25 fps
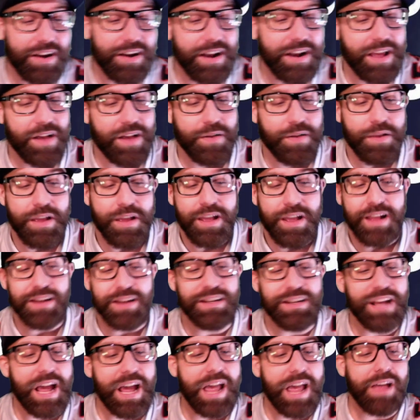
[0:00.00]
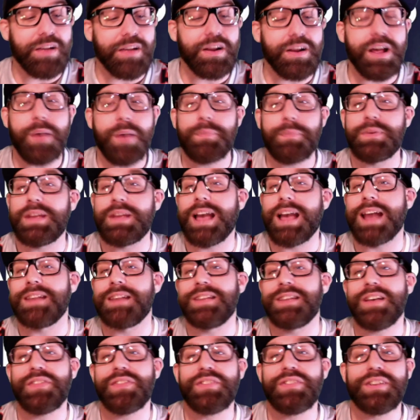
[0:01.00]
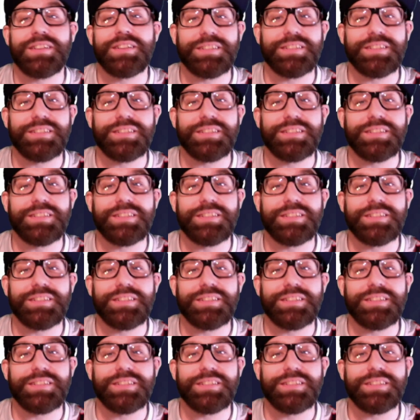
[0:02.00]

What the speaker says: it out, dial it up. You got nothing to